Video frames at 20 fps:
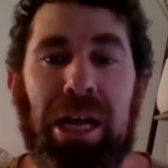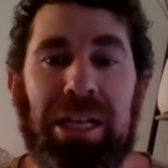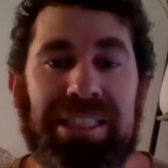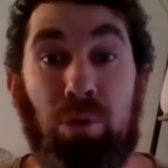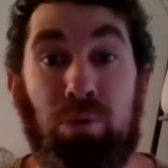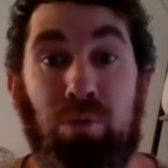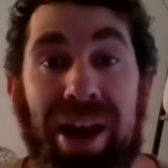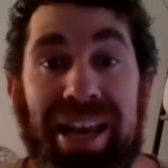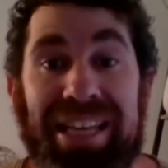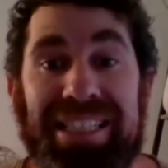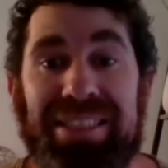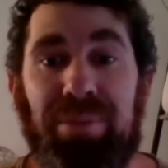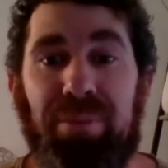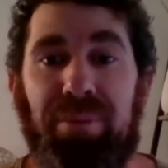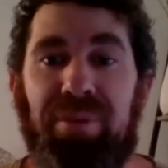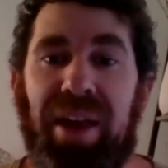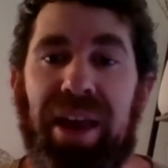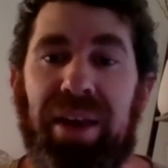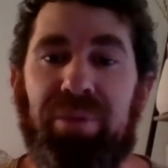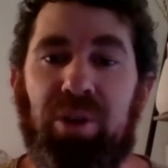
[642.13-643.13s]
Our Raising
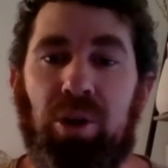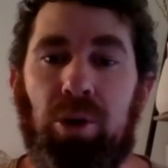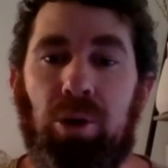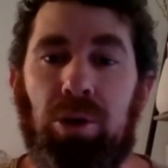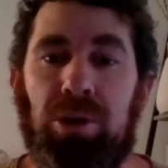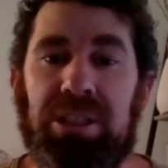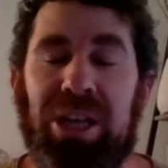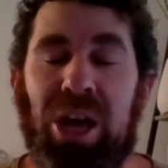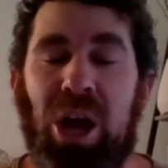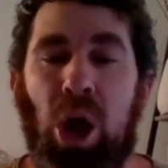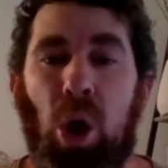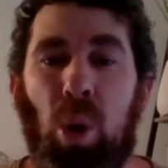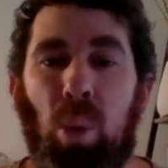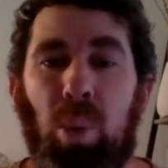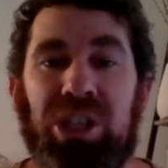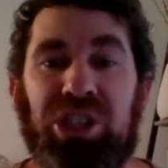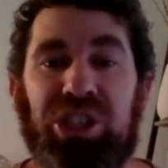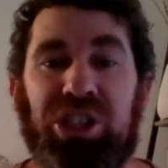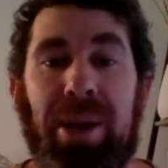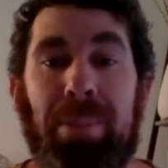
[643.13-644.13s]
Faith course,
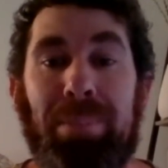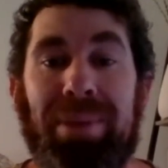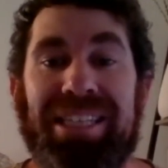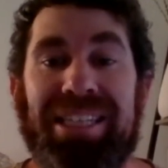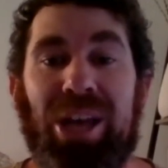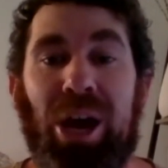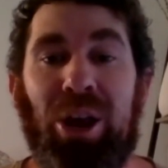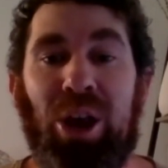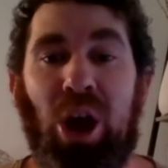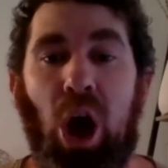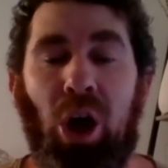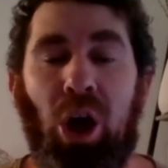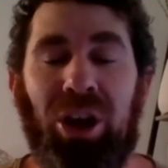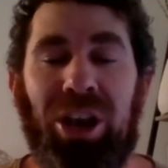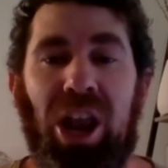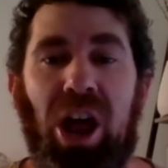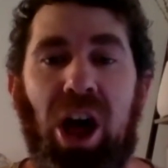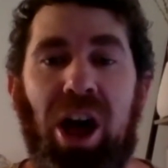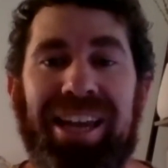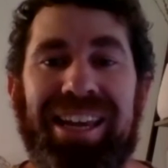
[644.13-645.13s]
which can be done
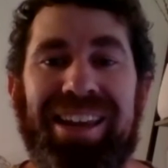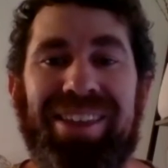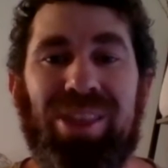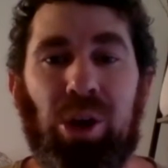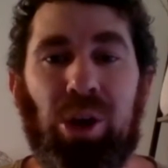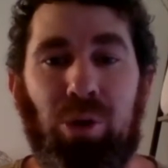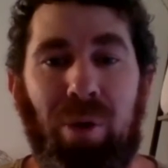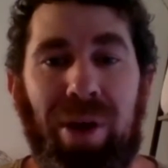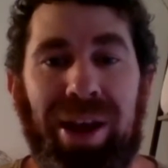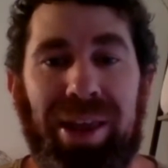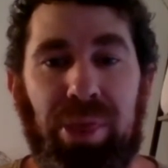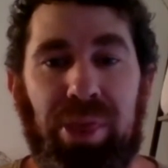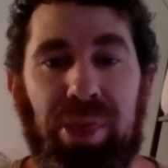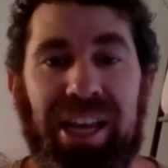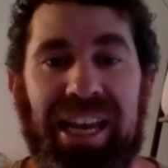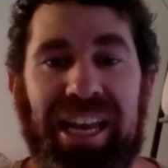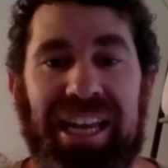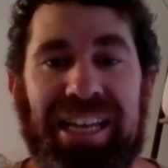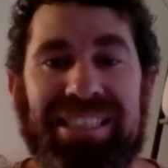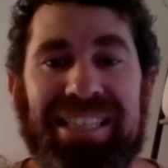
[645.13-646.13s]
online. And the great
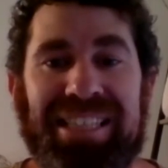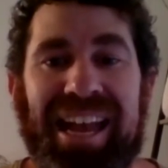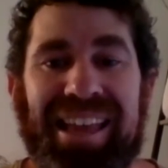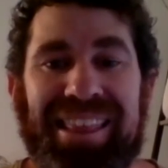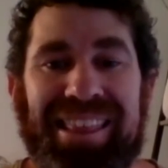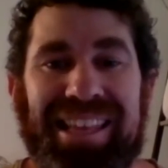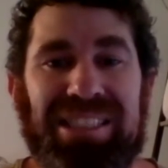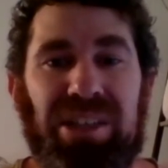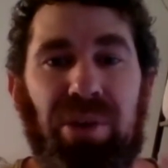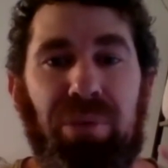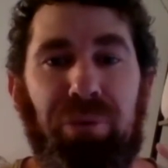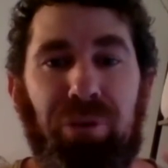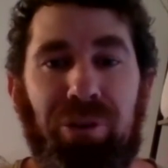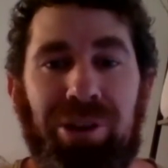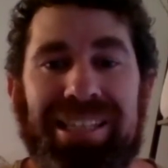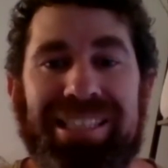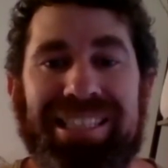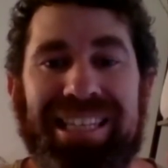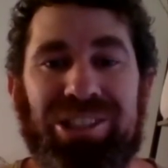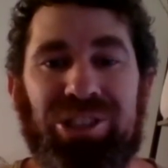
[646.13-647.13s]
thing is there's a
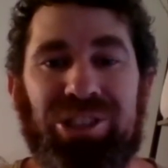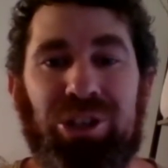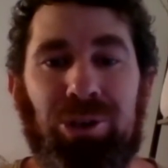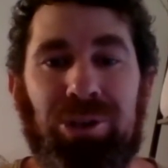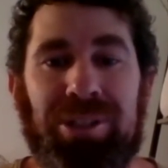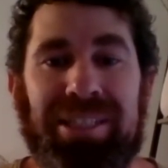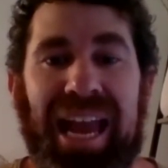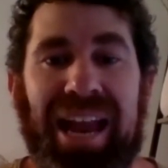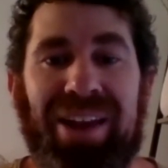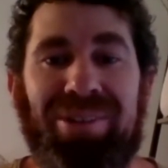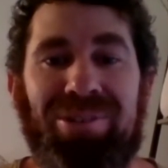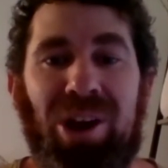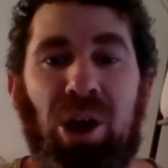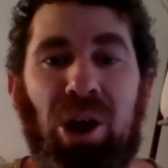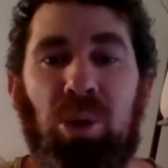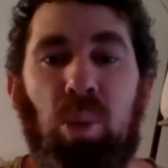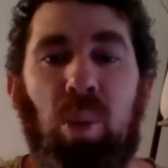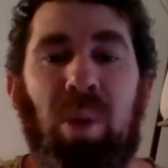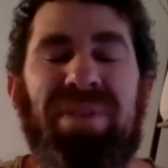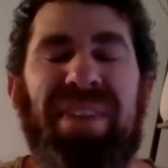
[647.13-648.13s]
free digital
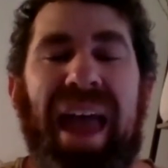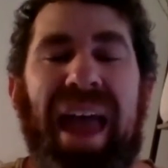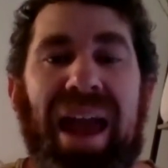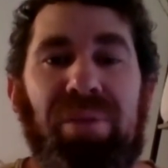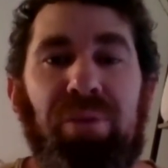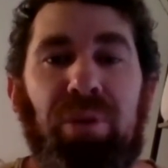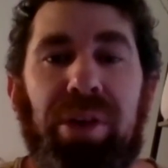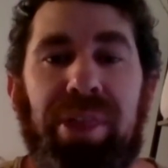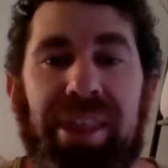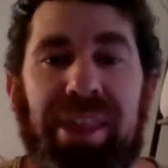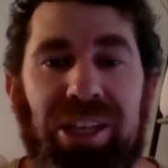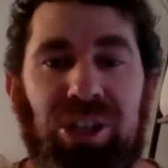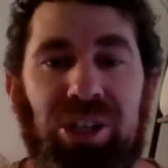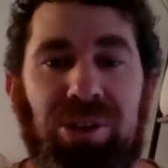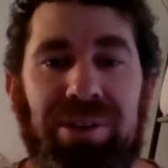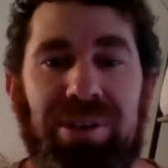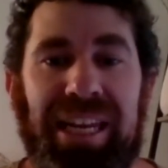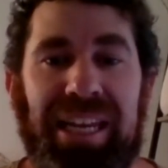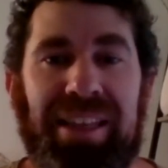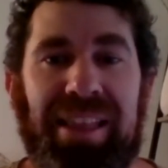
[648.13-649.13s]
download with everything
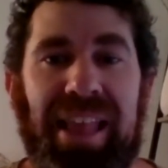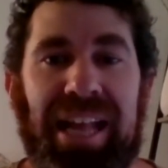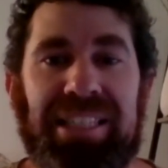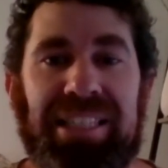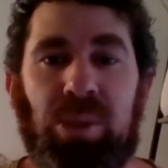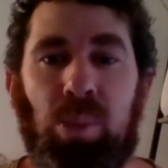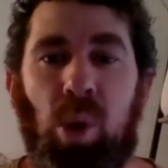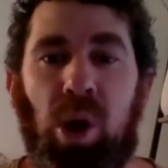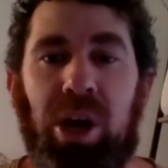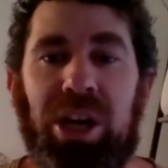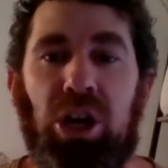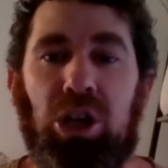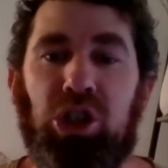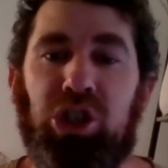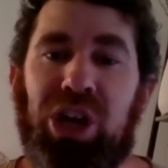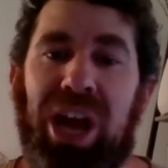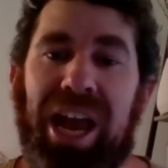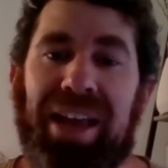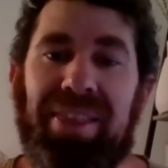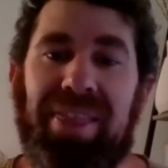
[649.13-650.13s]
you need there. So why not
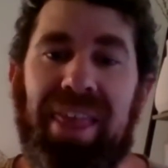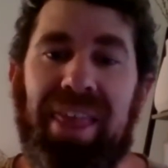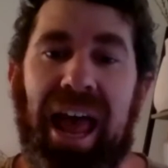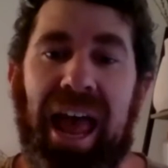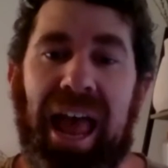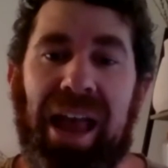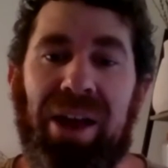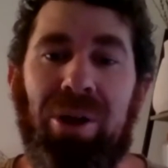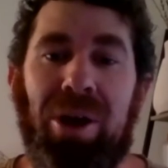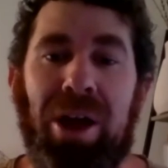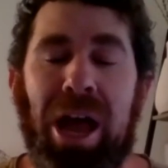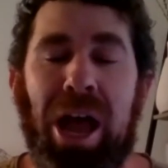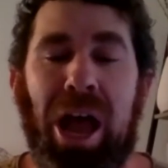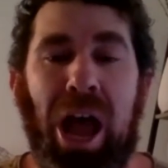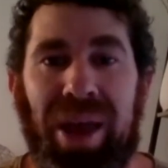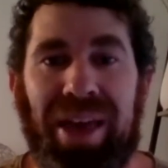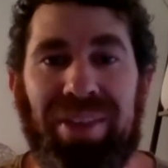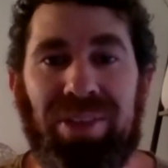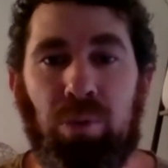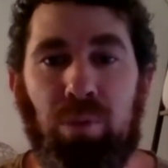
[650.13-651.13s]
check that out?
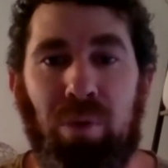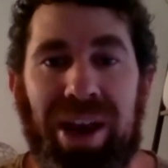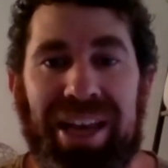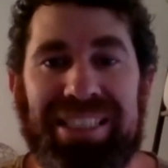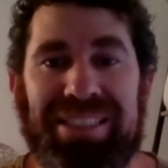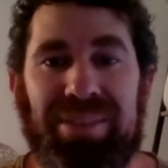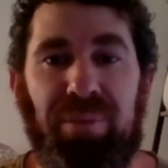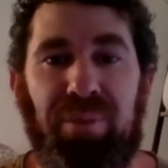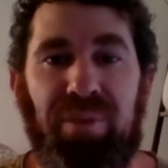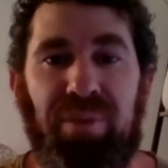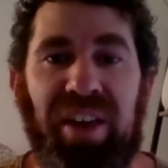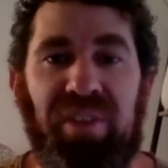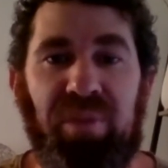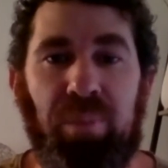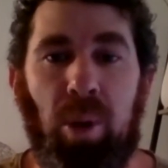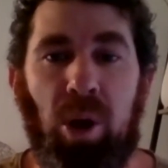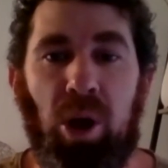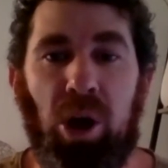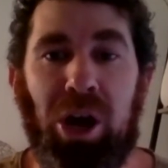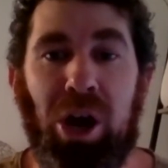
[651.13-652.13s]
We have the Raising Faith
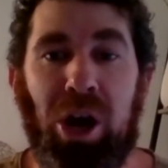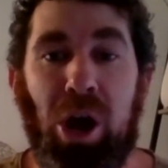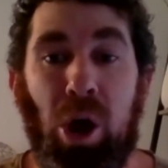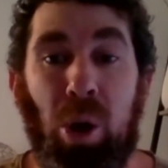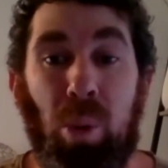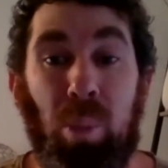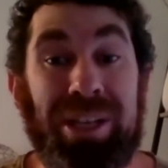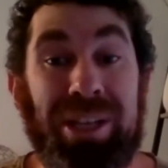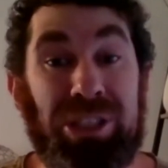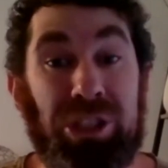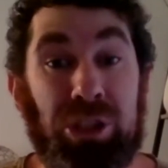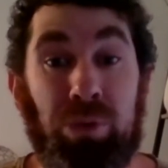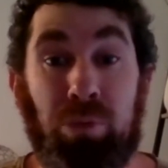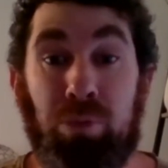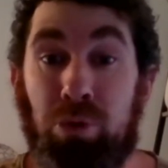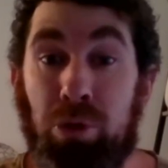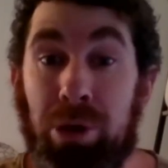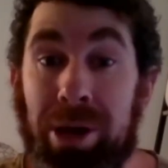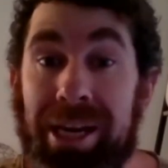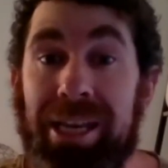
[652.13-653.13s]
book, which is a
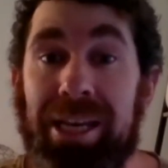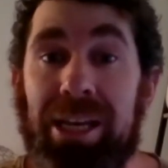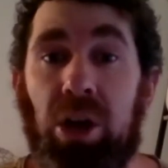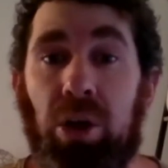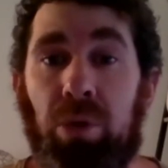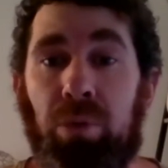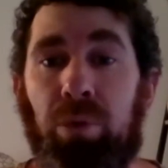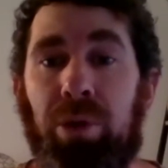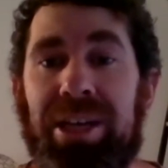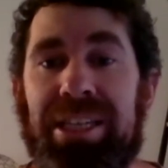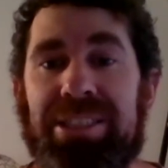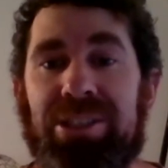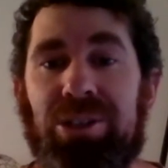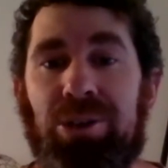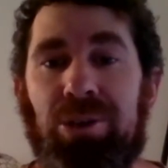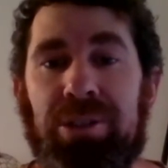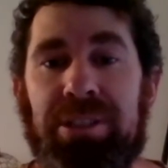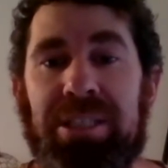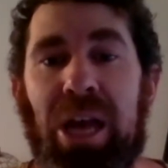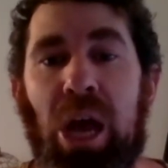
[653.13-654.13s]
really good
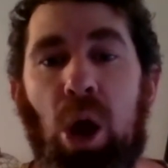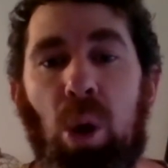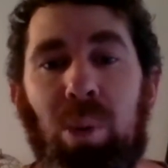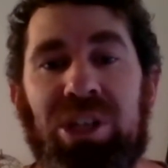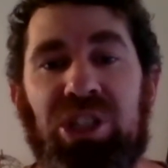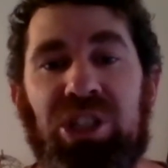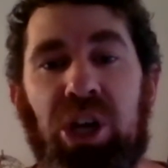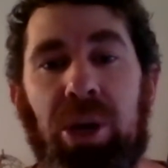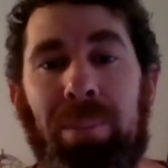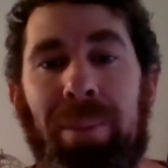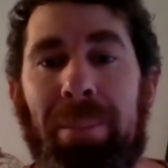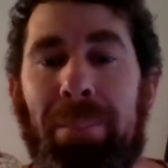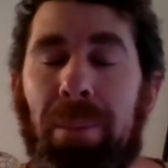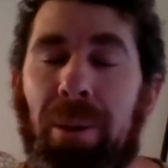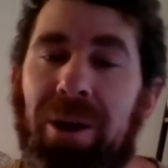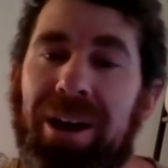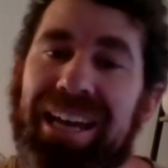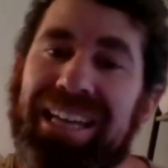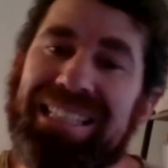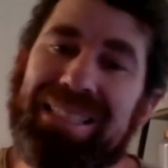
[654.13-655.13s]
resource, which could be
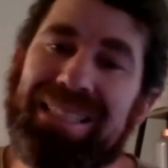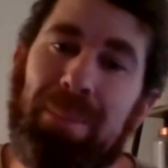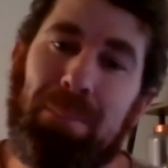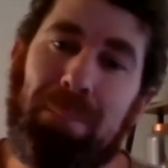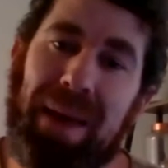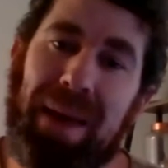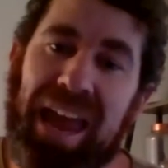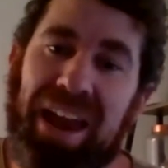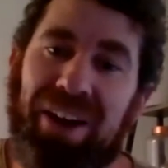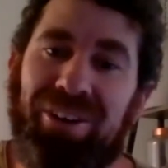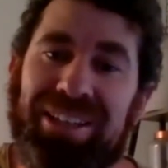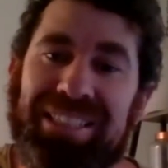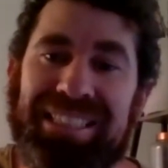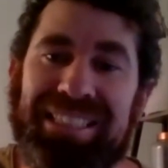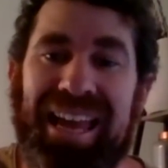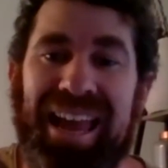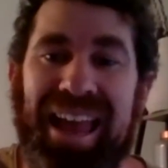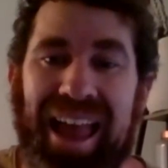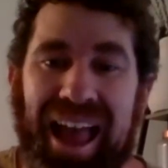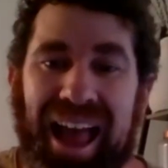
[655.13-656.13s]
put into parents'
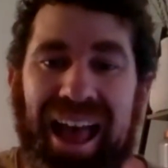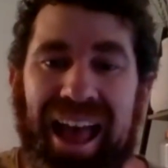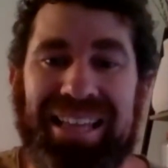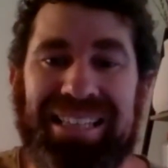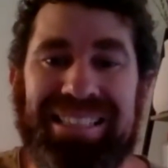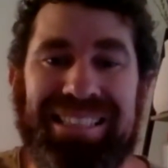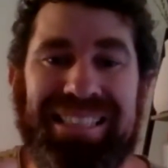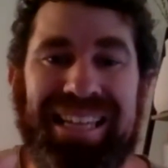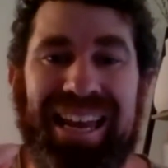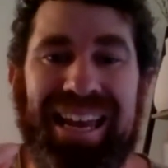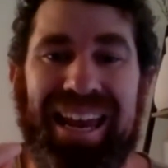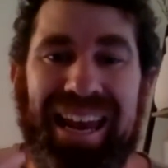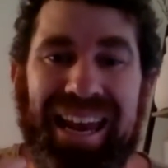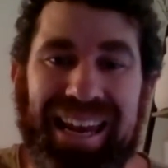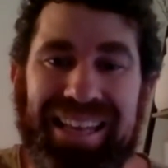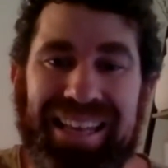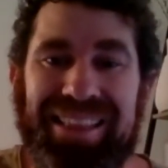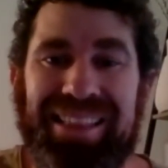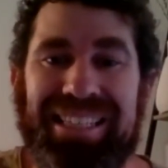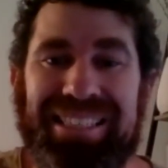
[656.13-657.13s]
hands
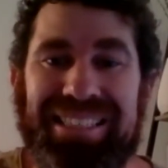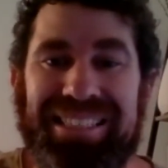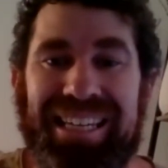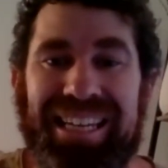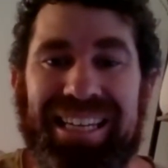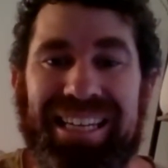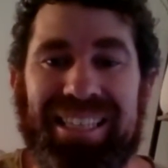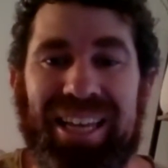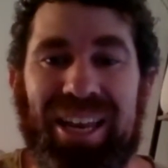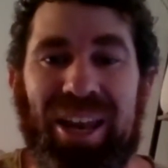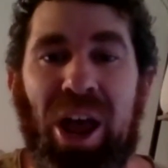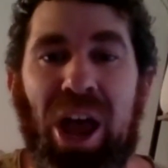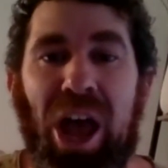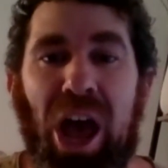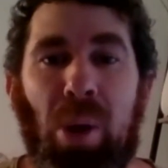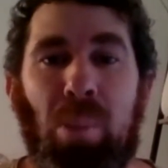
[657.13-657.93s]
in this season.